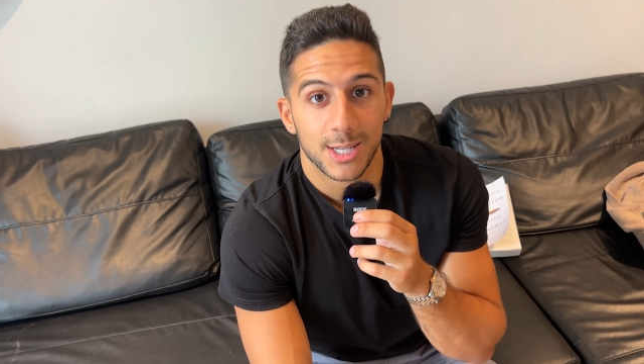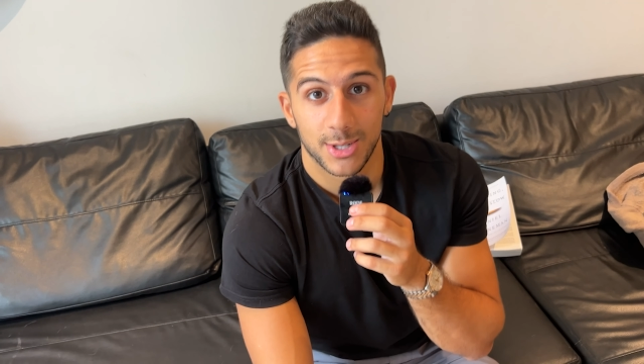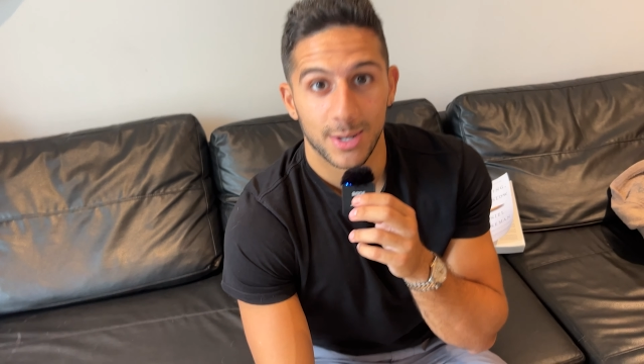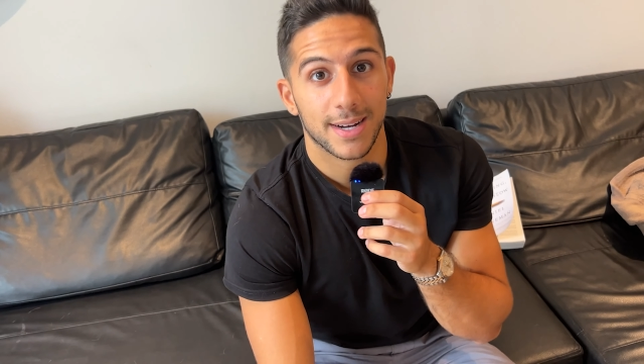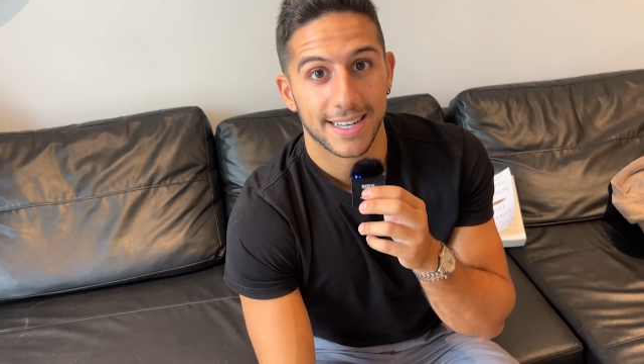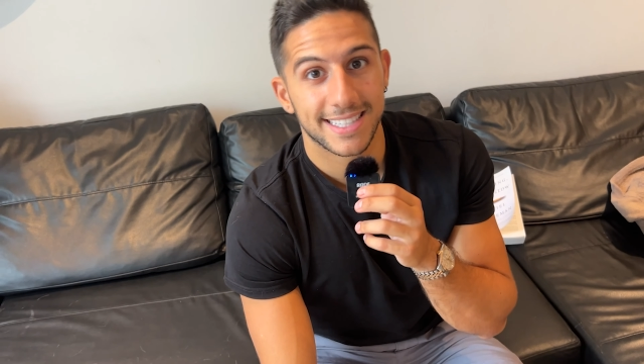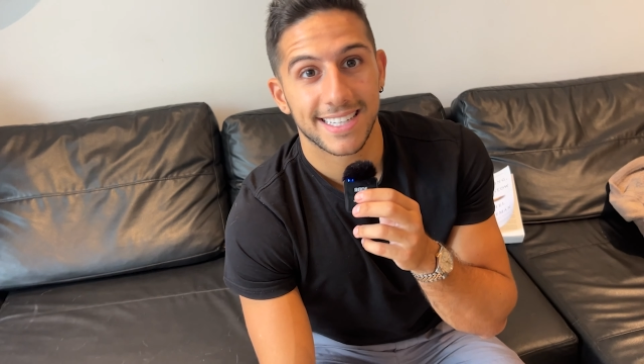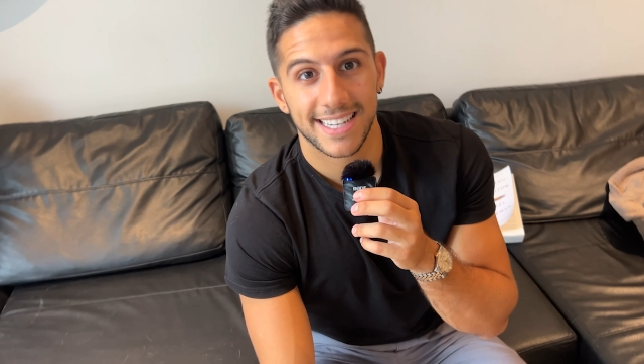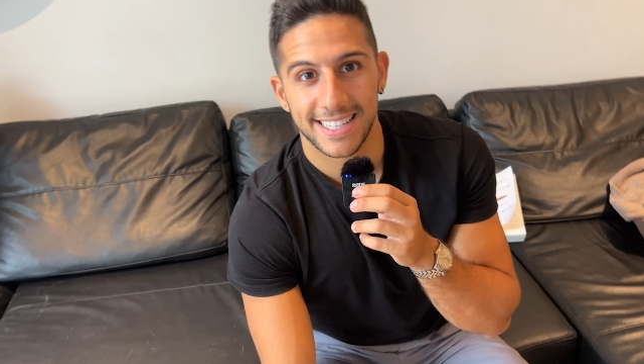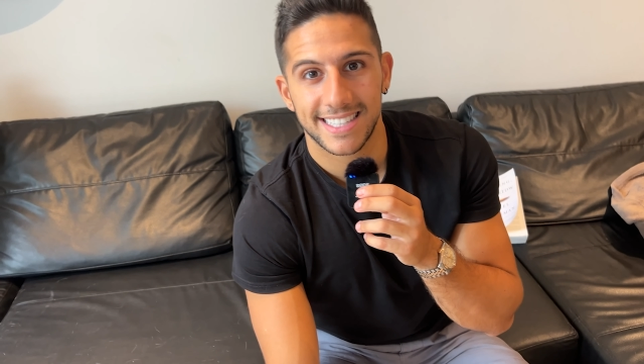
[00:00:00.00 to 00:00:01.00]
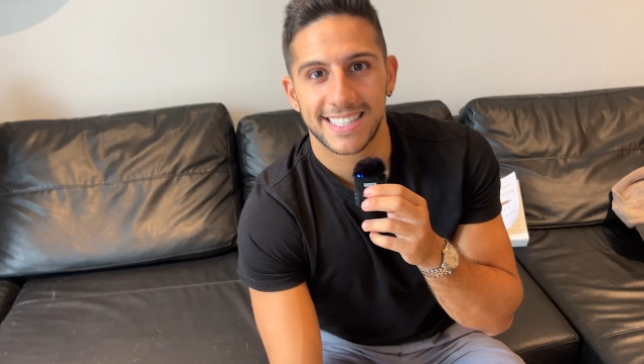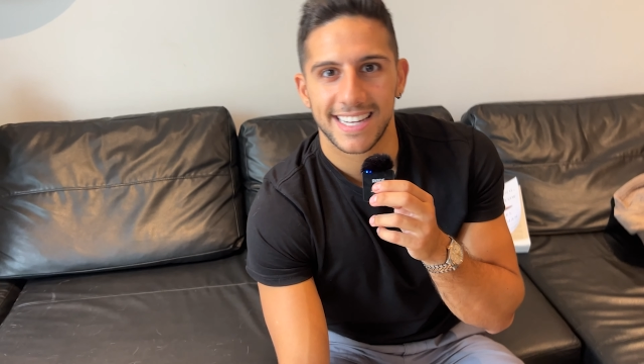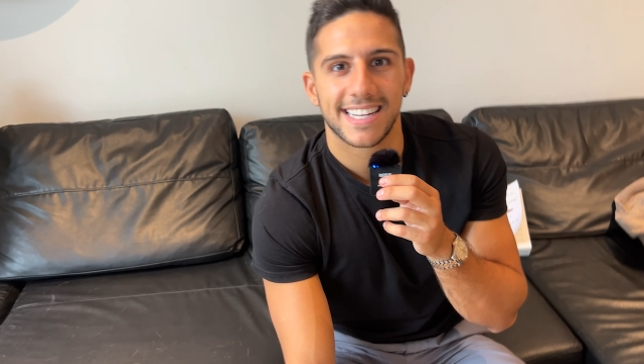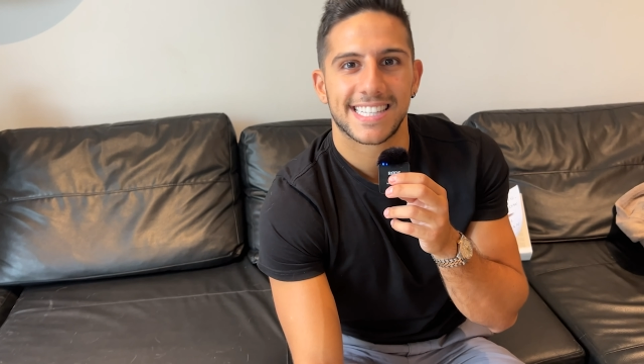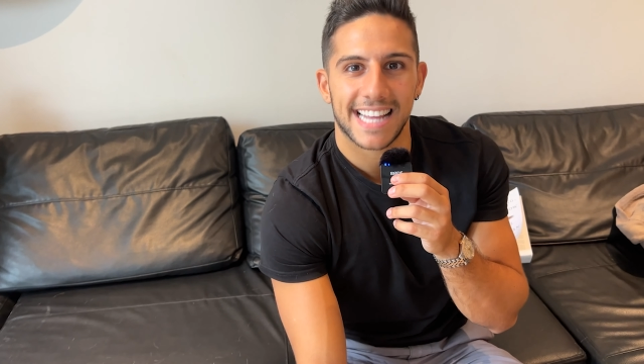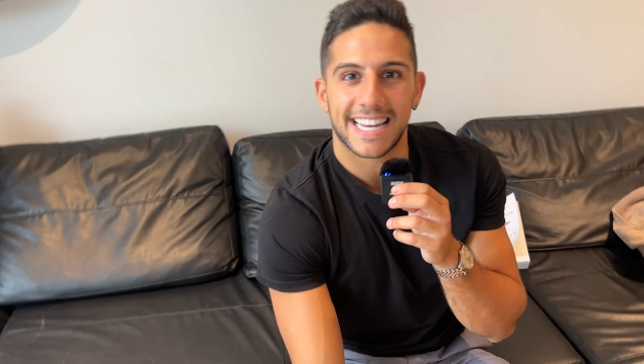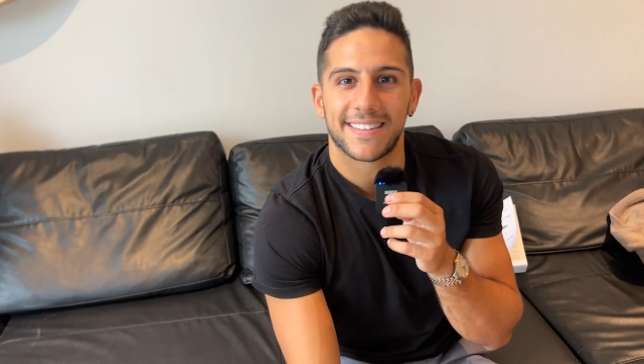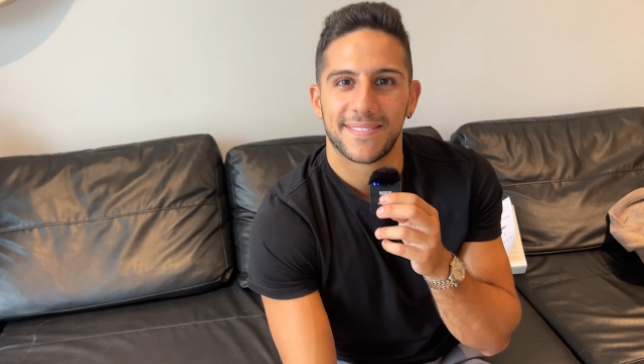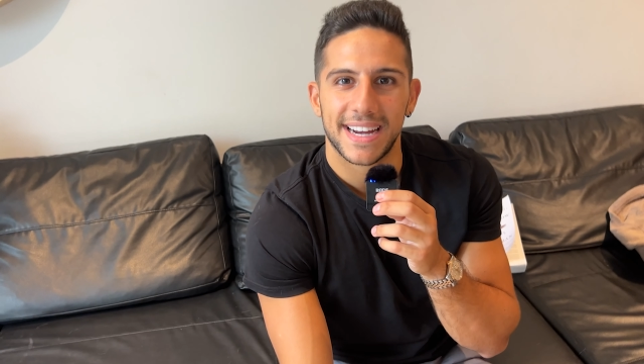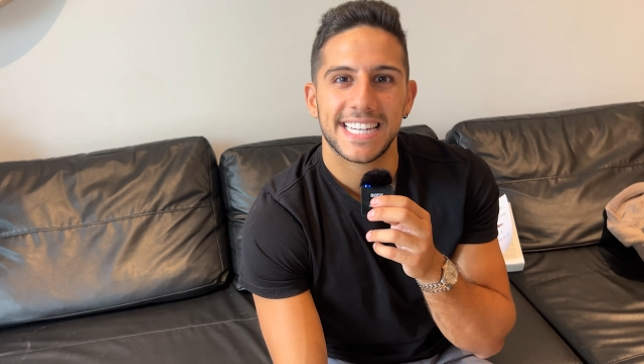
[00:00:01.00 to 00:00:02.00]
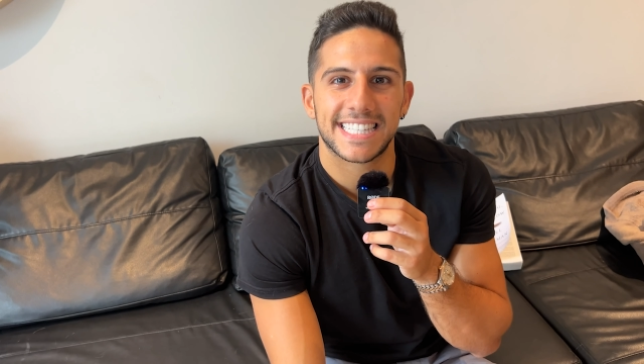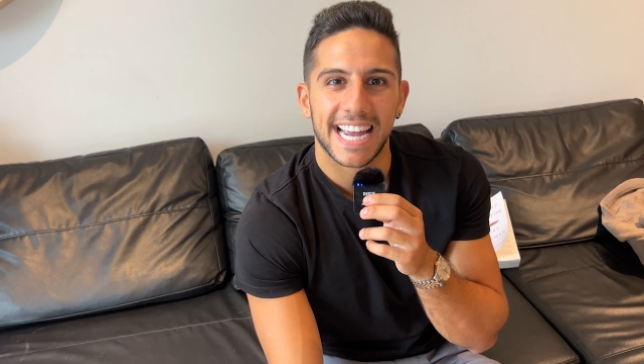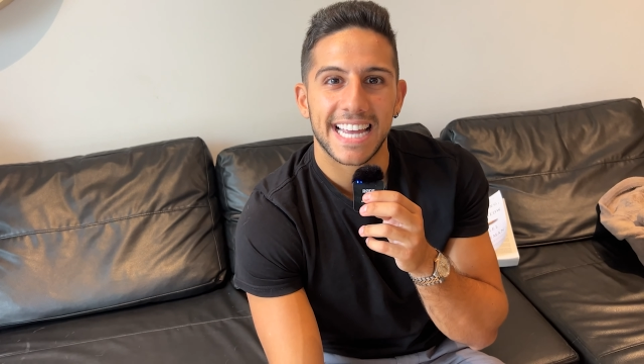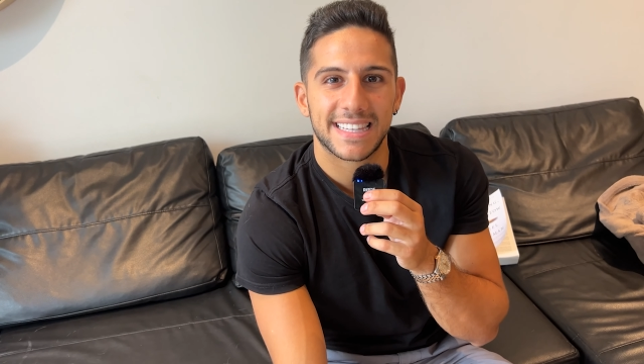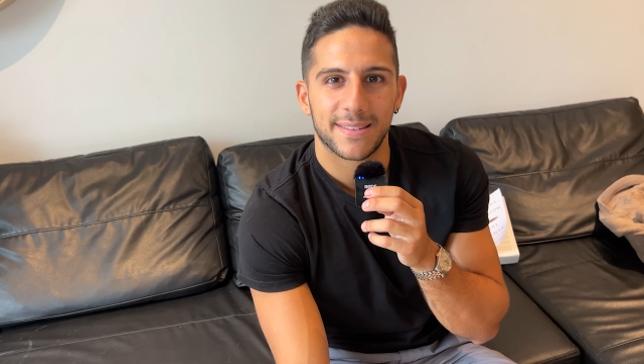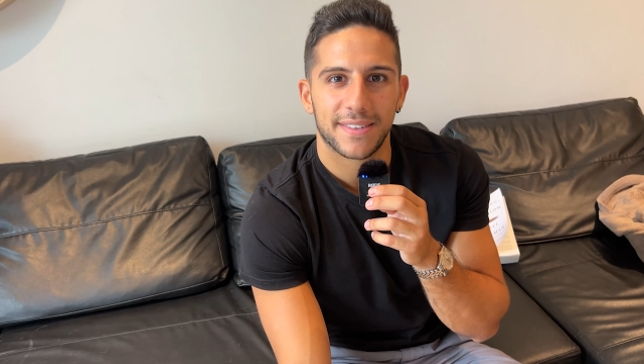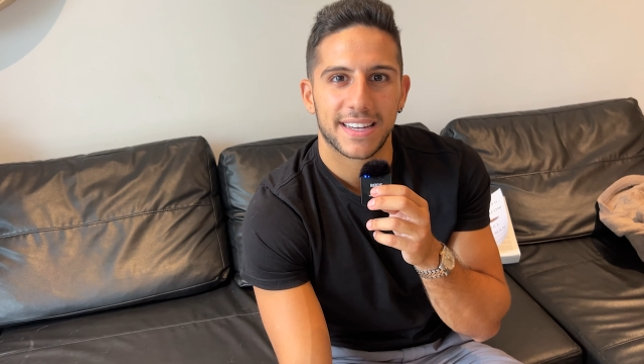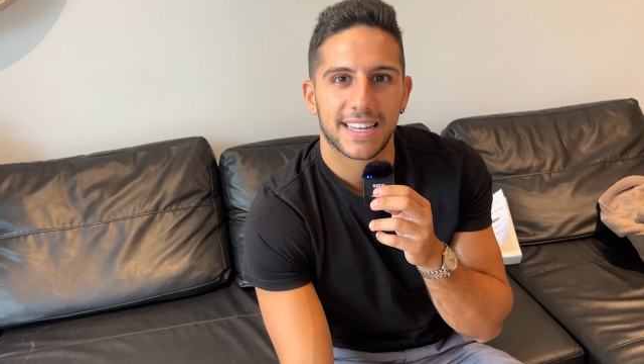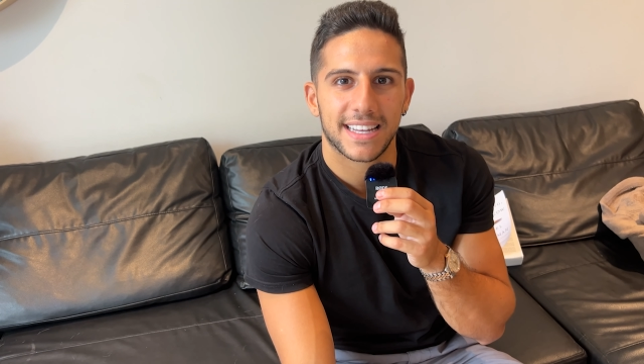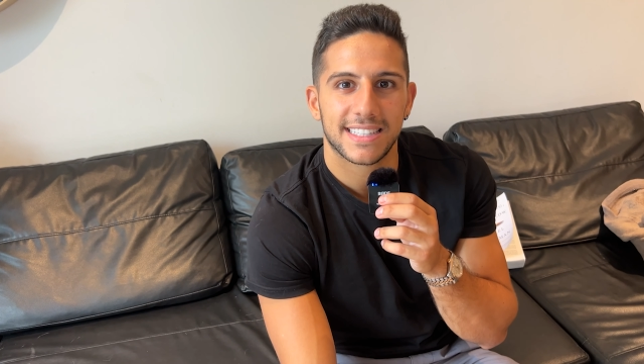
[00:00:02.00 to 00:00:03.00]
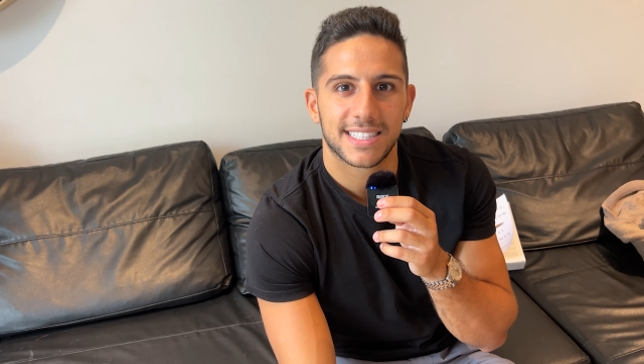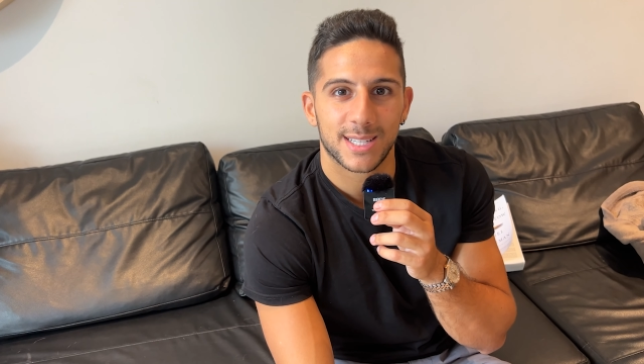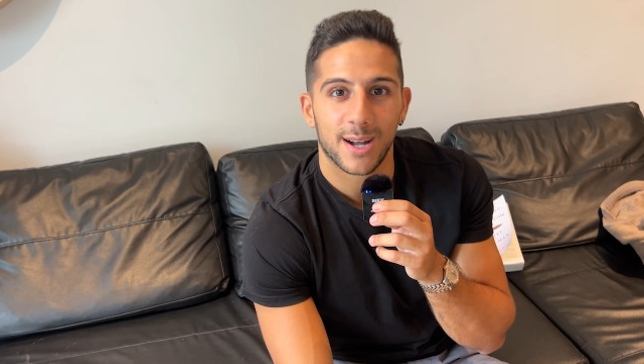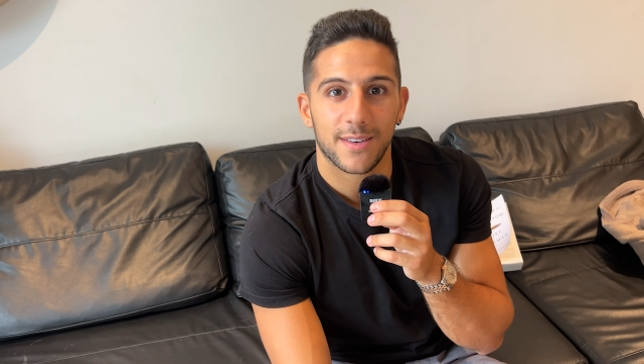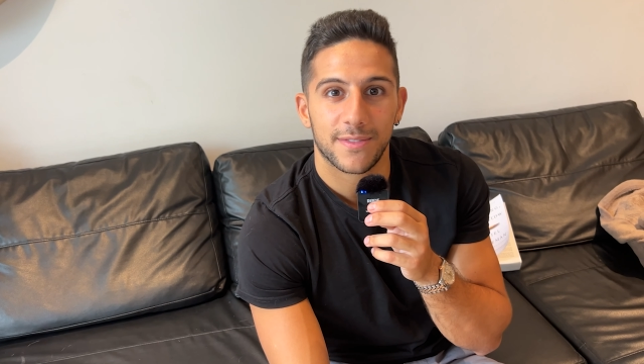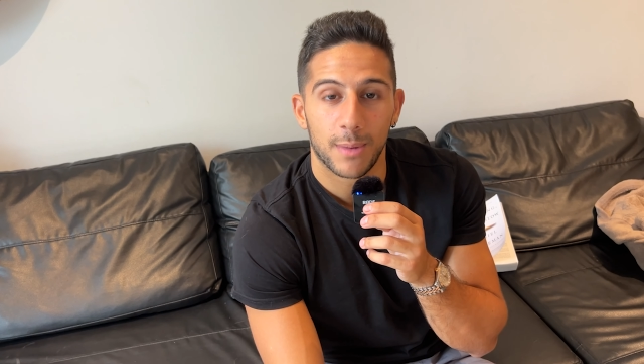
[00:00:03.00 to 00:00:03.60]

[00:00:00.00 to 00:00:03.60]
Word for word: So it's it's it's like very scientific stuff,